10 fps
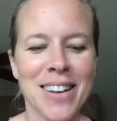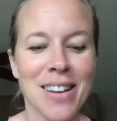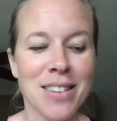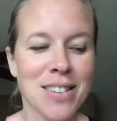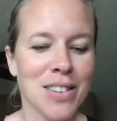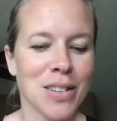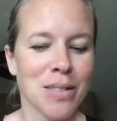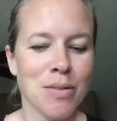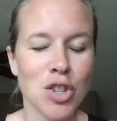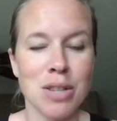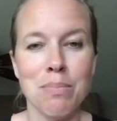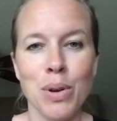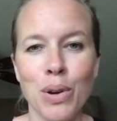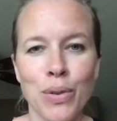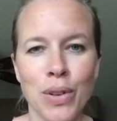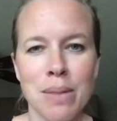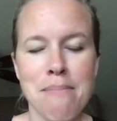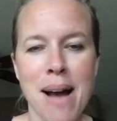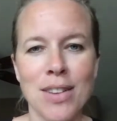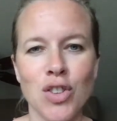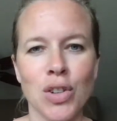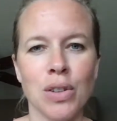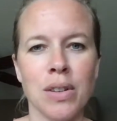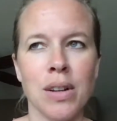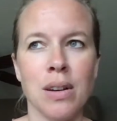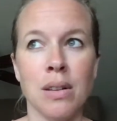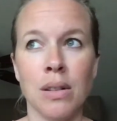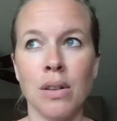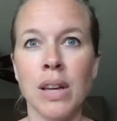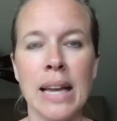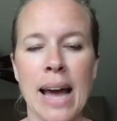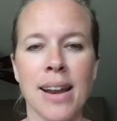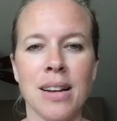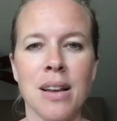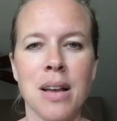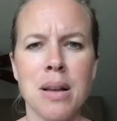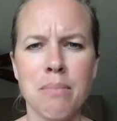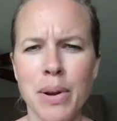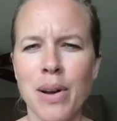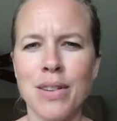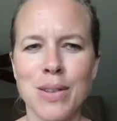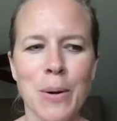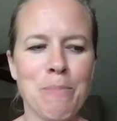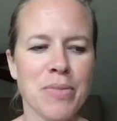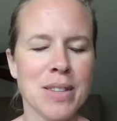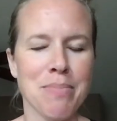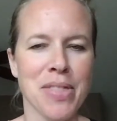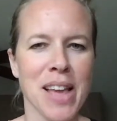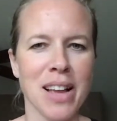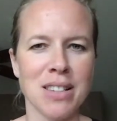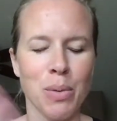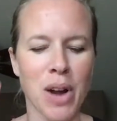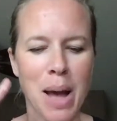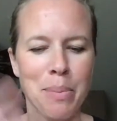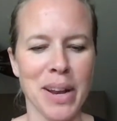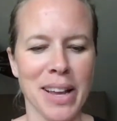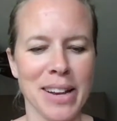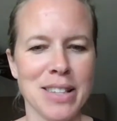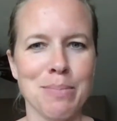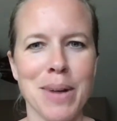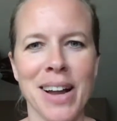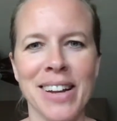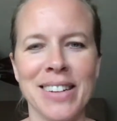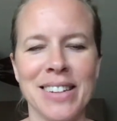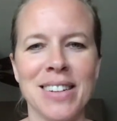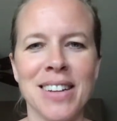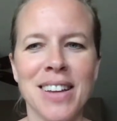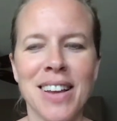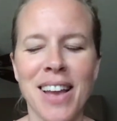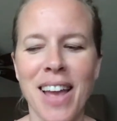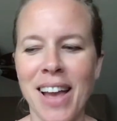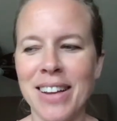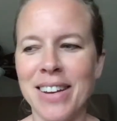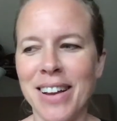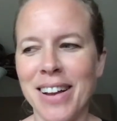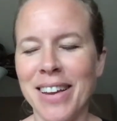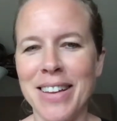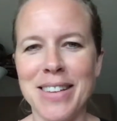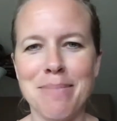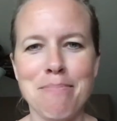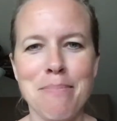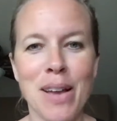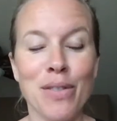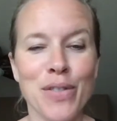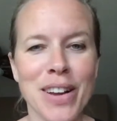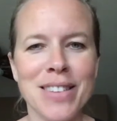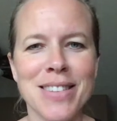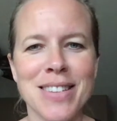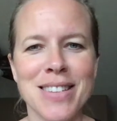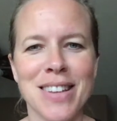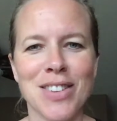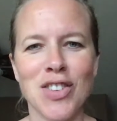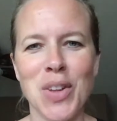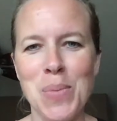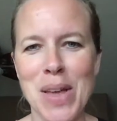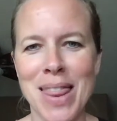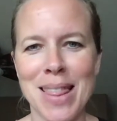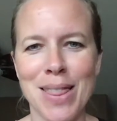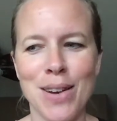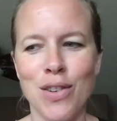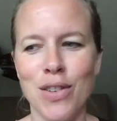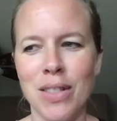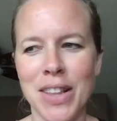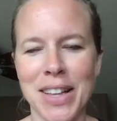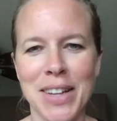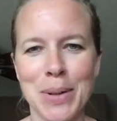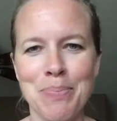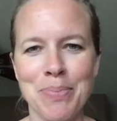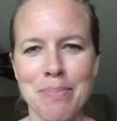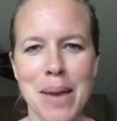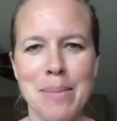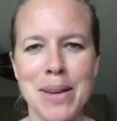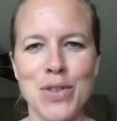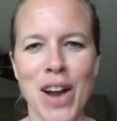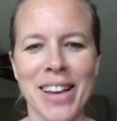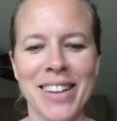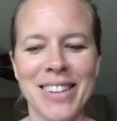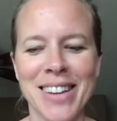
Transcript: Still just beautiful and magical in looking at it, but also some things that were happening in his mind, and he made friends essentially with the little baby dragon,